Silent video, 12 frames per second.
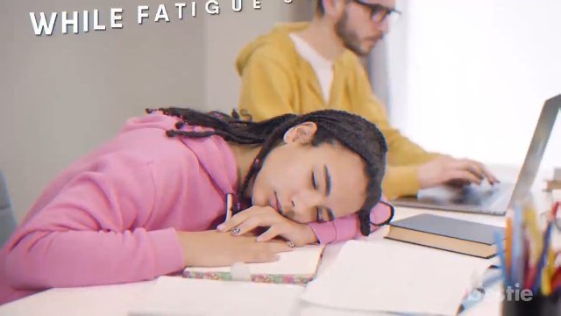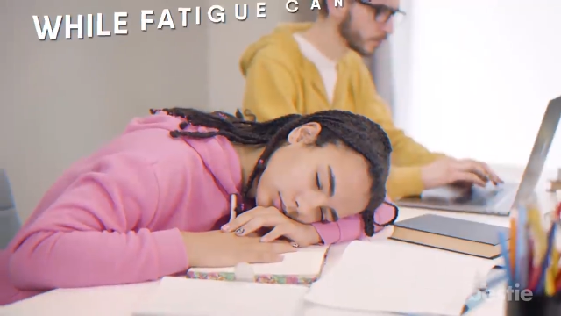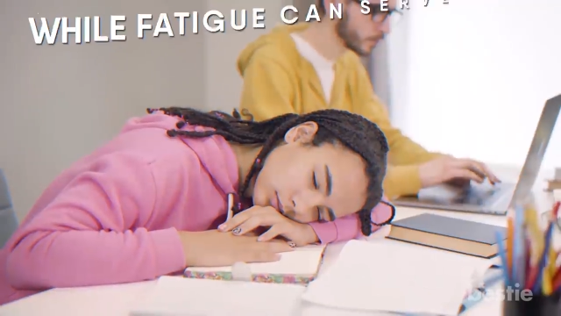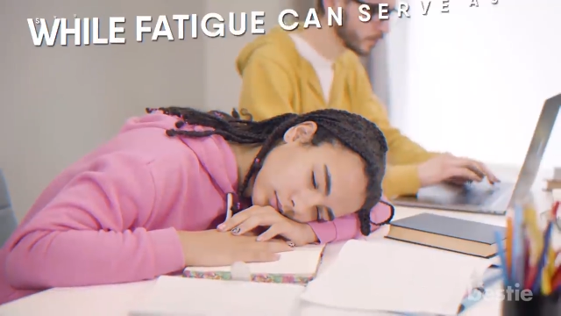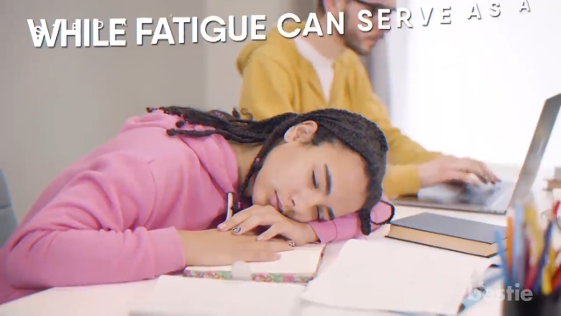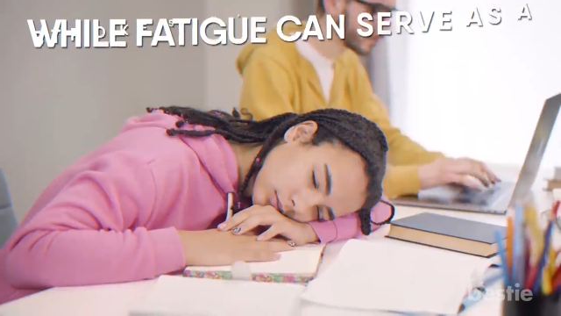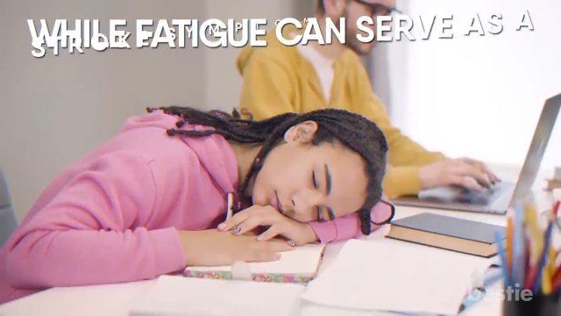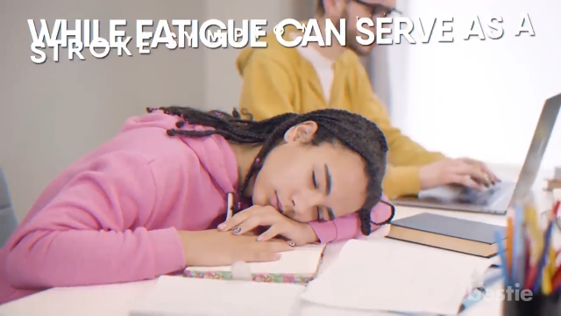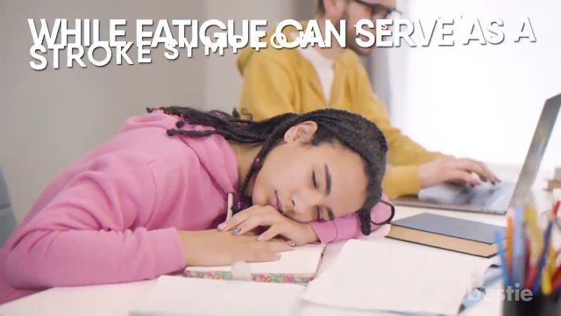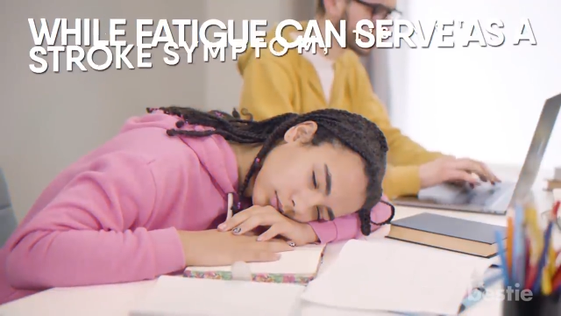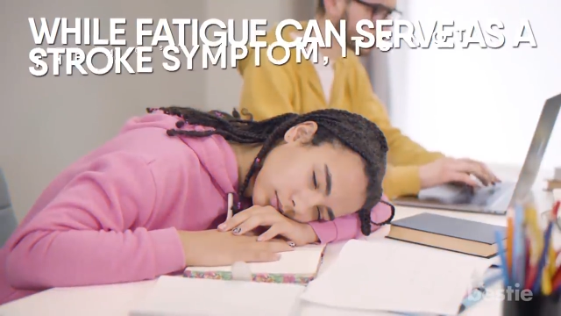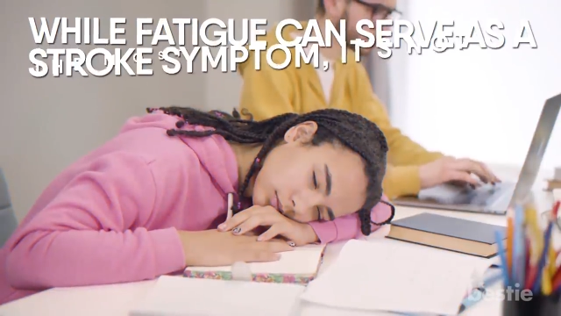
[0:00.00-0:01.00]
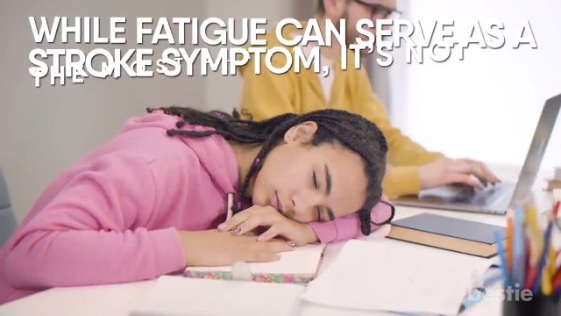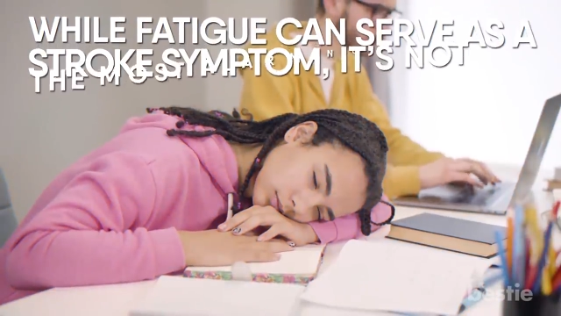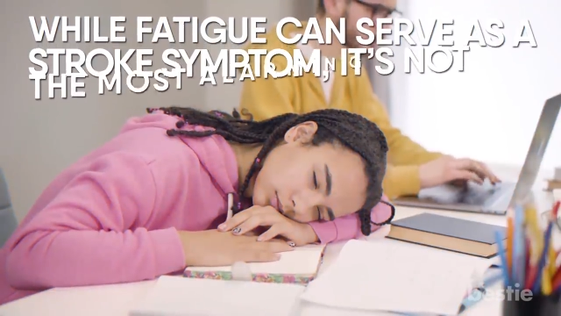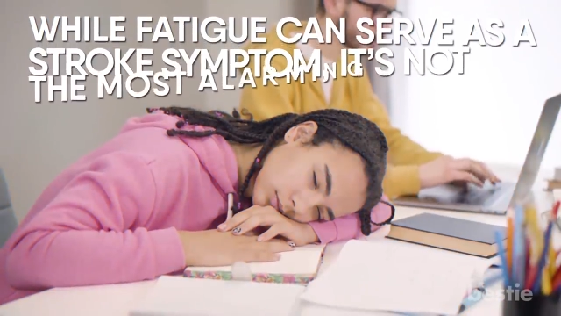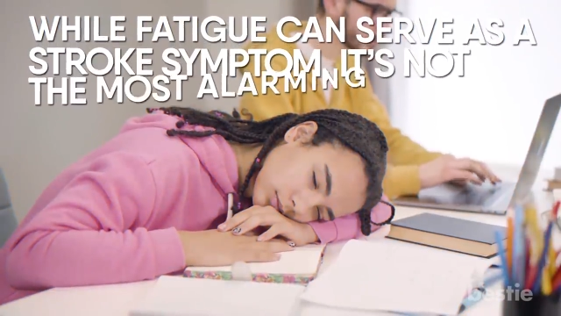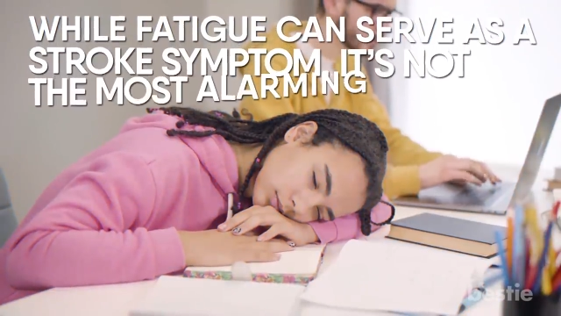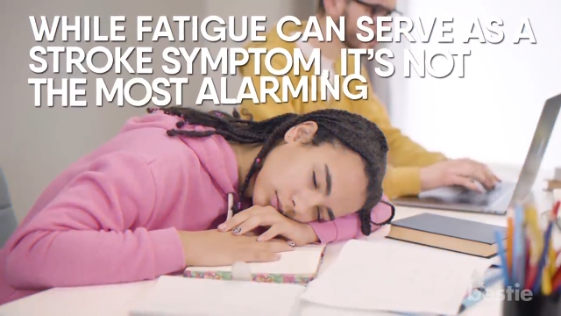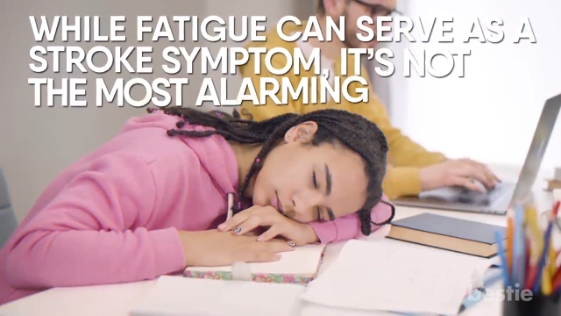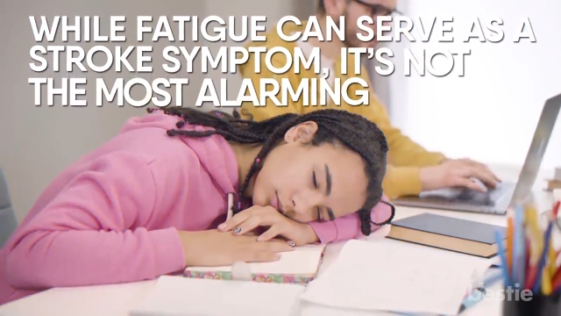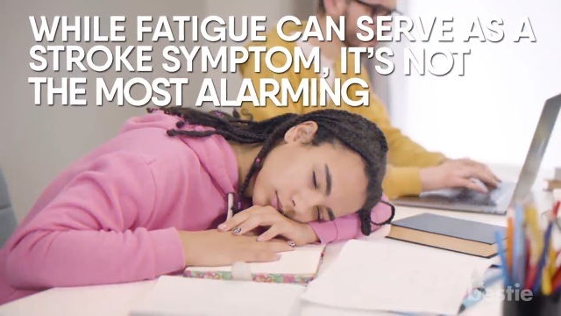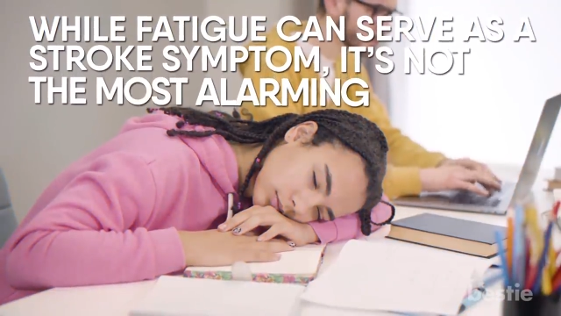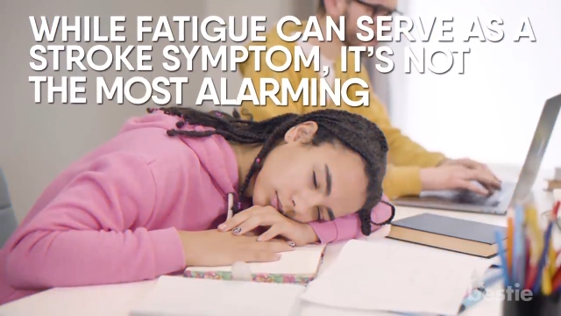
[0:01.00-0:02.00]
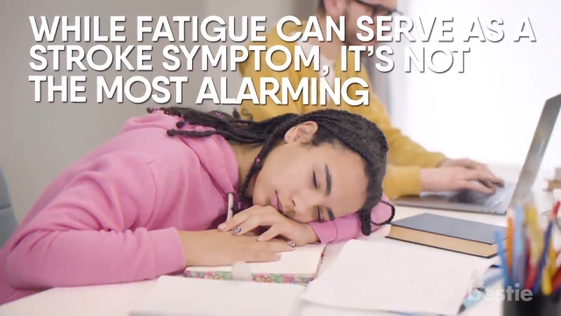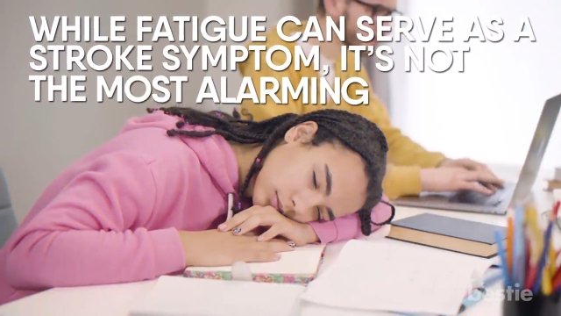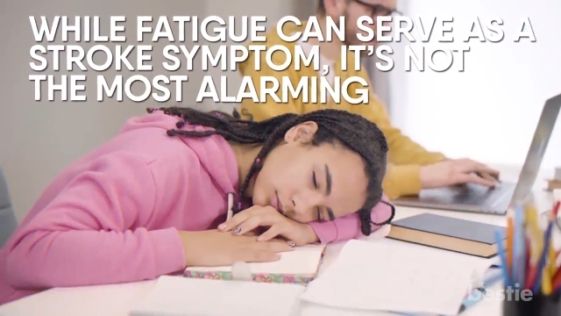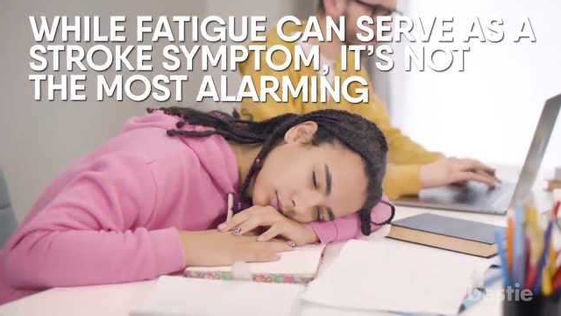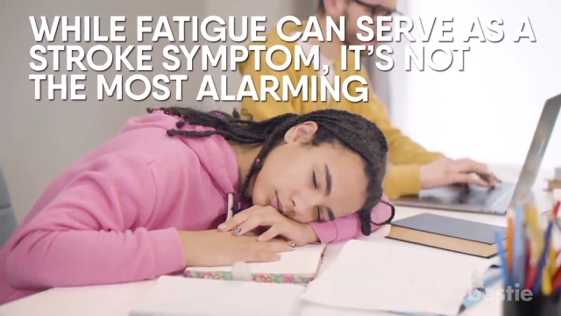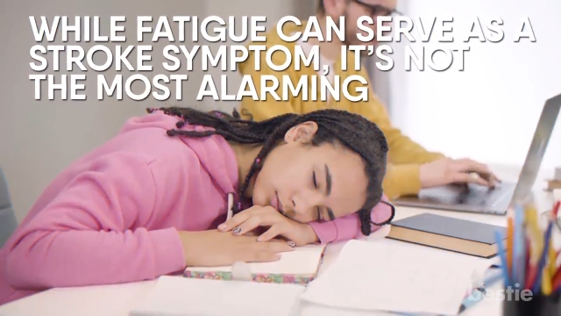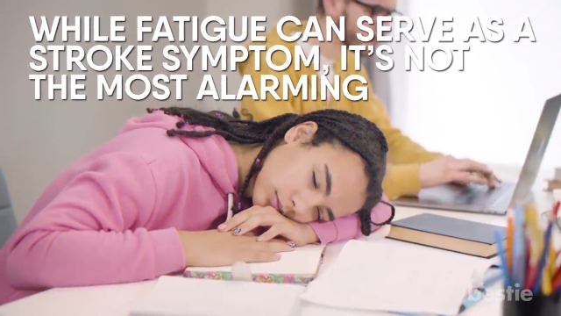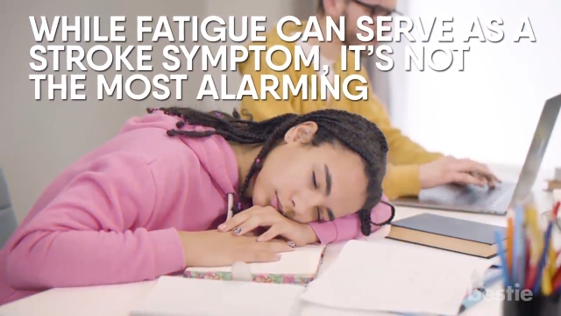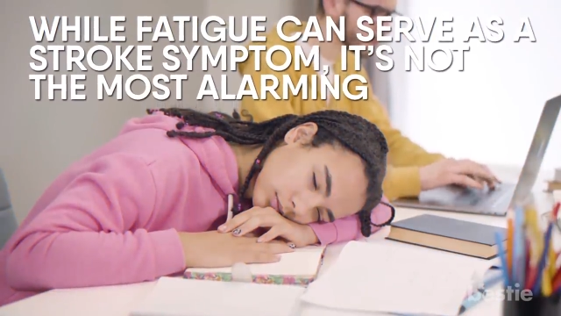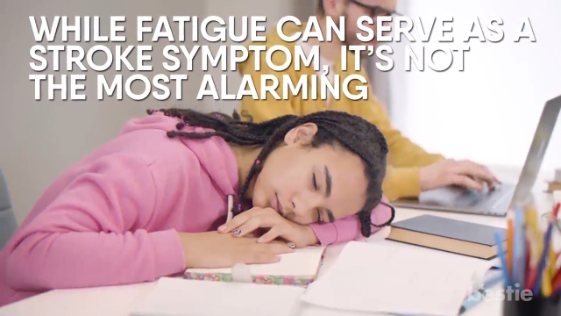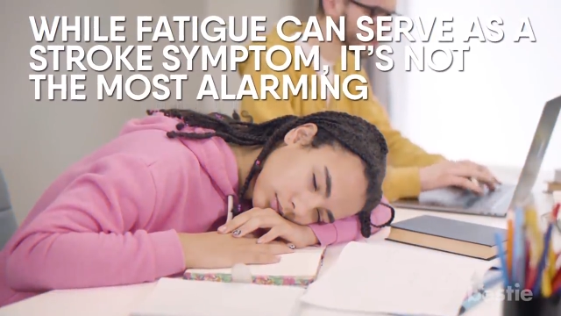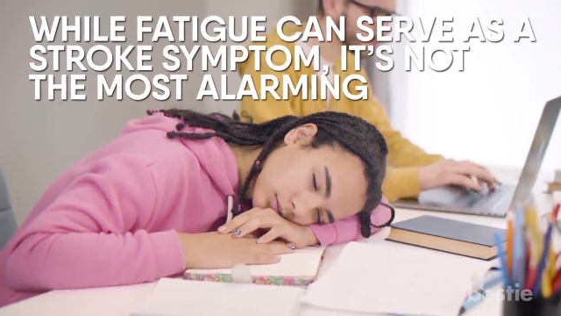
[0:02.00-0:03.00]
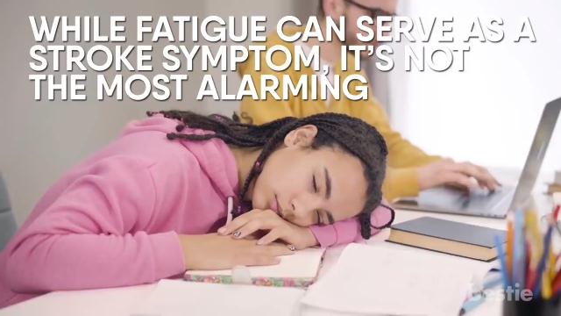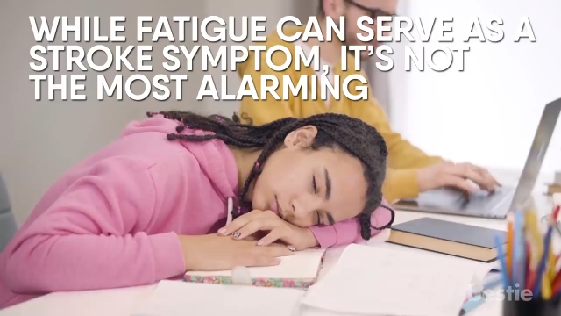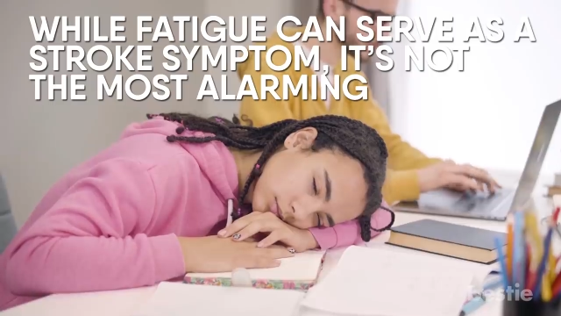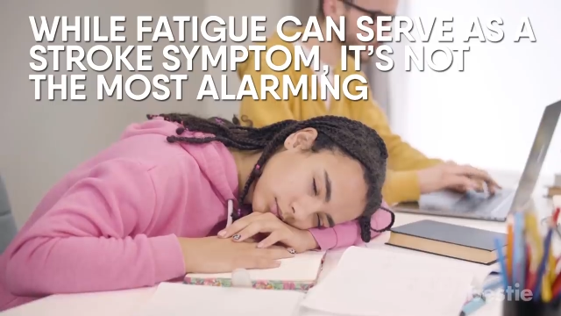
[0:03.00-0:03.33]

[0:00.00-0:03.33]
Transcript: (no speaker visible)